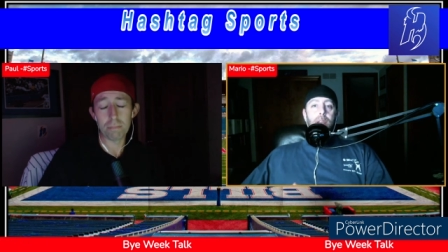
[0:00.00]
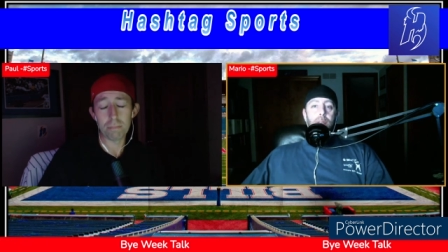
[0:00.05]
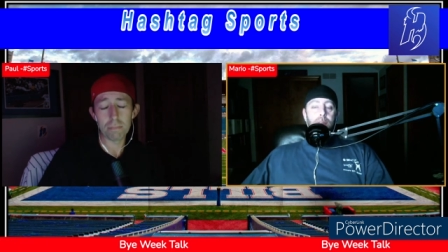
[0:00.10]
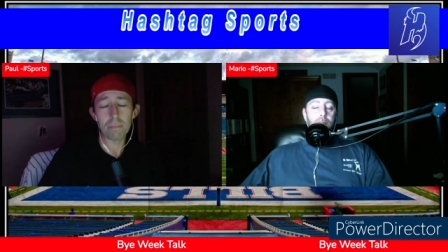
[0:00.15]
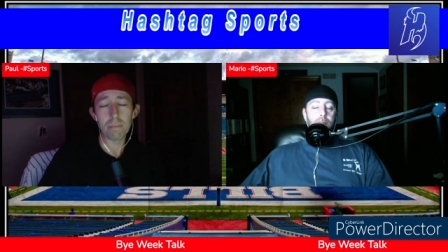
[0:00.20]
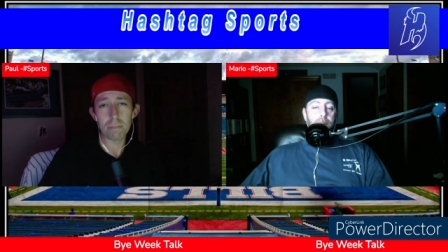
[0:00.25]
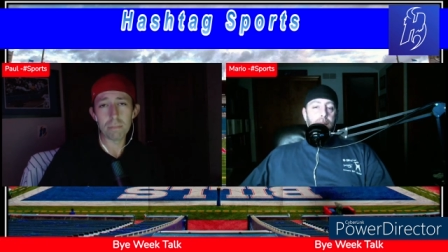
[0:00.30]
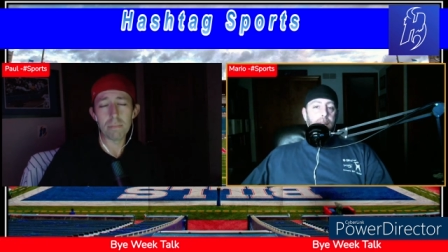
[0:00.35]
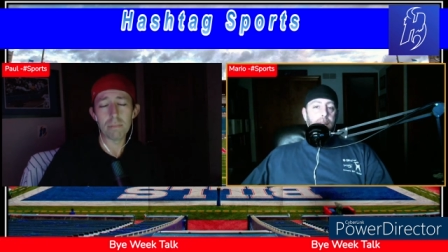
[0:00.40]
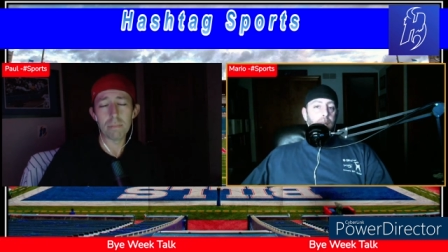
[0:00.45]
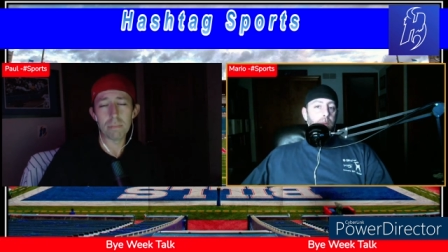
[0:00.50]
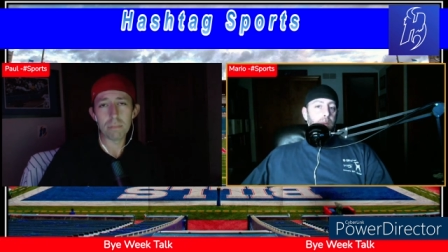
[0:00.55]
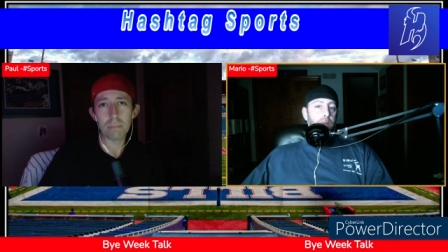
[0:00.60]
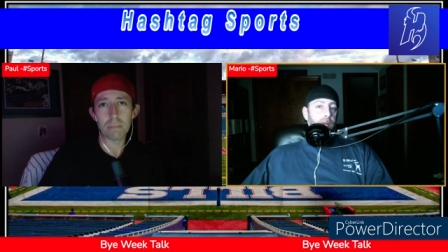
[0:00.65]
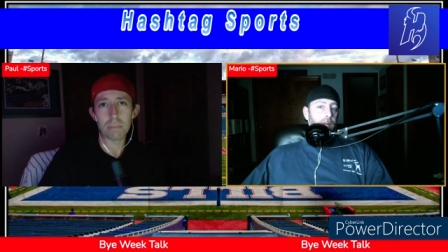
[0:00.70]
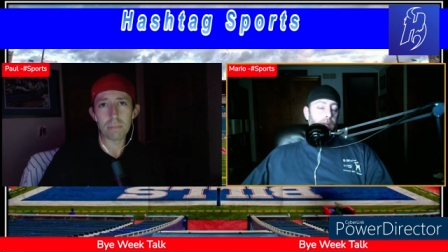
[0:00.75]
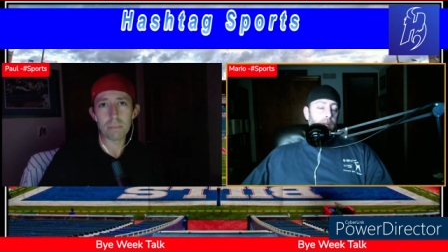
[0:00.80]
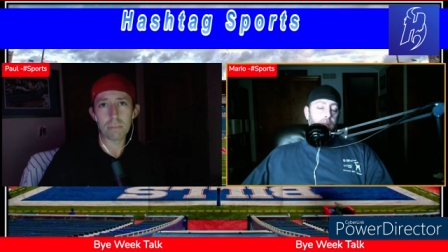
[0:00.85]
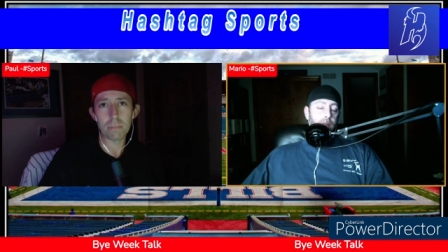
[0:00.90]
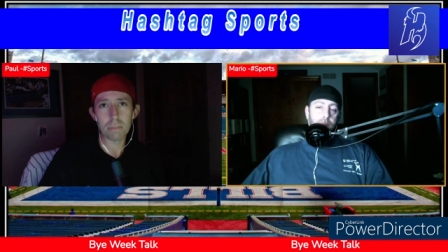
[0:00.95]
then that could
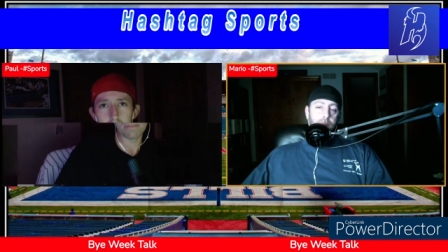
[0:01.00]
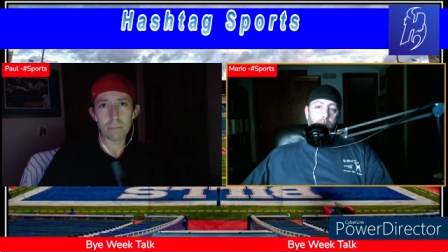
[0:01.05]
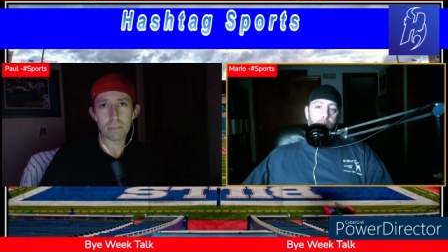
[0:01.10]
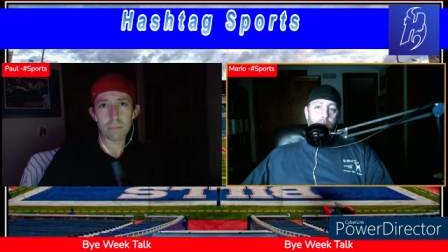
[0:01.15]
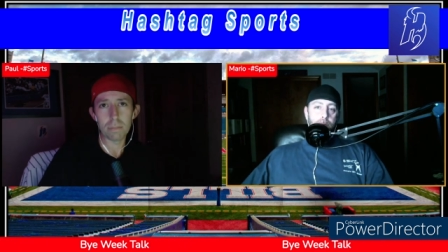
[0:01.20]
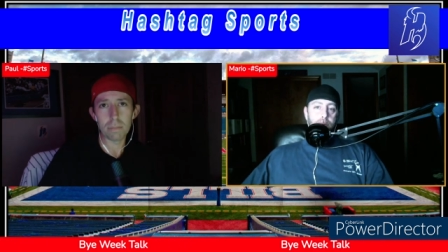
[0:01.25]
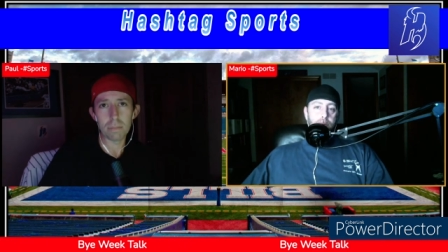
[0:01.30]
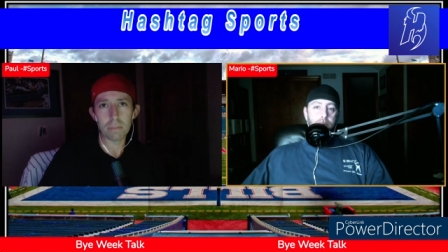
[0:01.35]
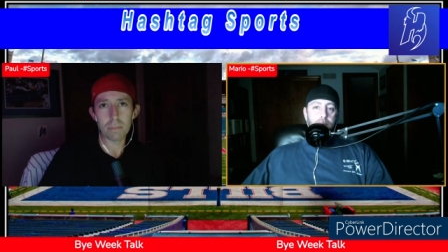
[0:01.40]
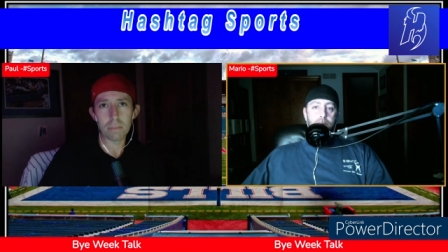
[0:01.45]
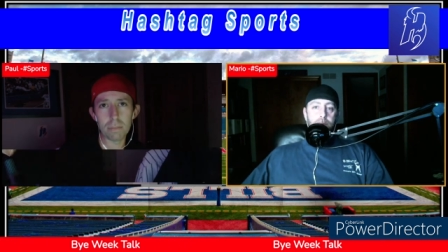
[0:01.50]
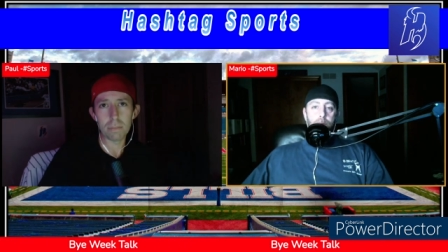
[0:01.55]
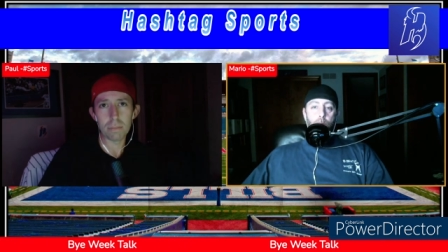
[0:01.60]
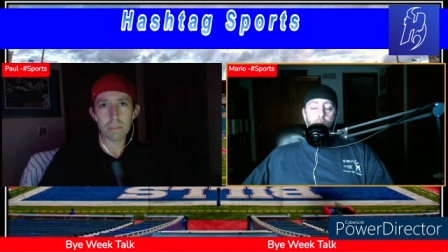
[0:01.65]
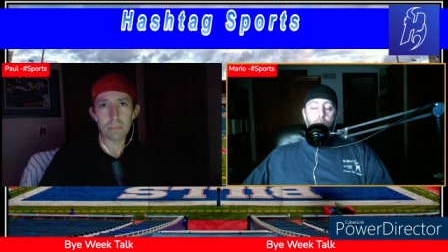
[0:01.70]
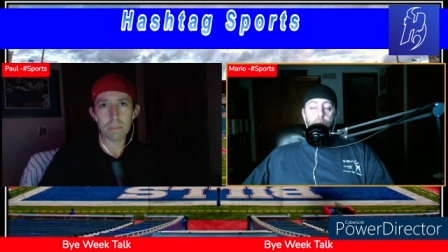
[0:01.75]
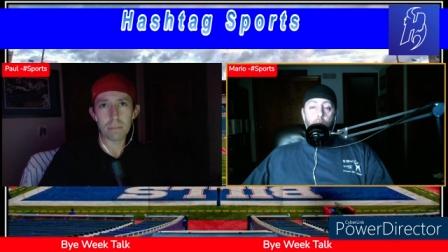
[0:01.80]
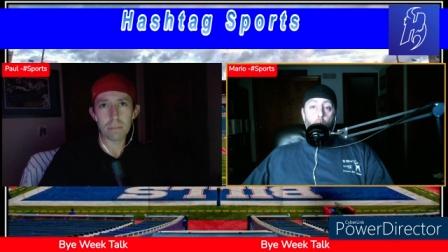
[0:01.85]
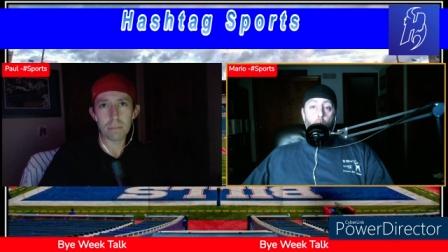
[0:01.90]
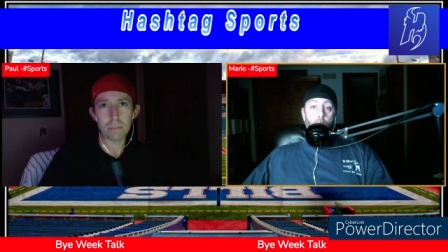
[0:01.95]
be you know a sixth to a
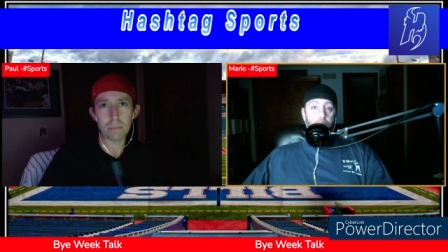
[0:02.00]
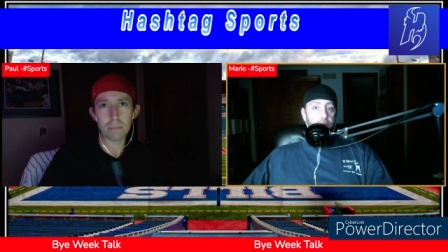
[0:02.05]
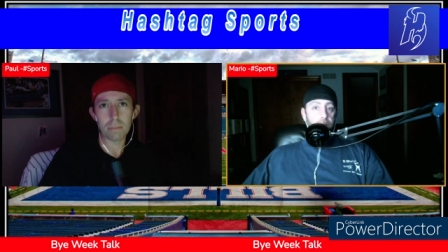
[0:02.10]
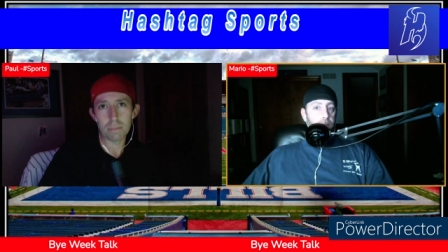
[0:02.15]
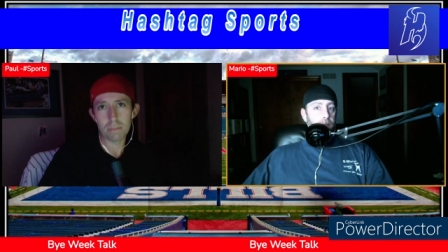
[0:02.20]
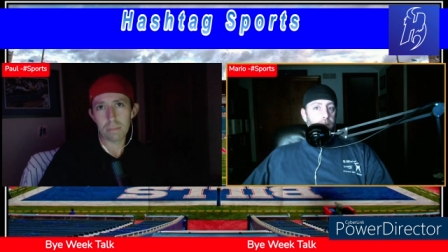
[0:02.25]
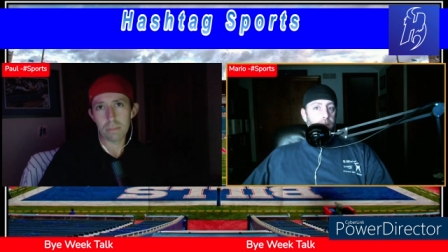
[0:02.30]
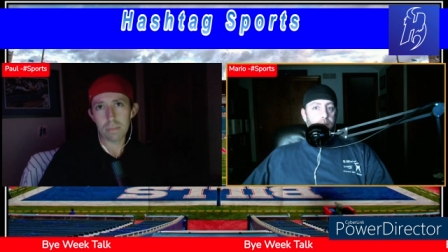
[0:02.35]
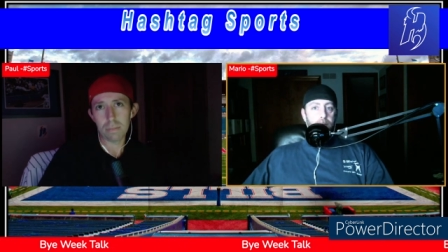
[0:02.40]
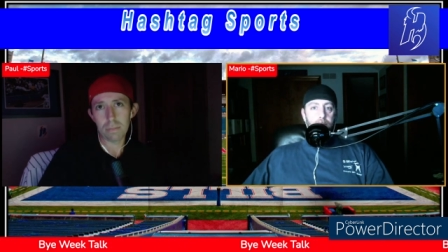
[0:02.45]
fourth.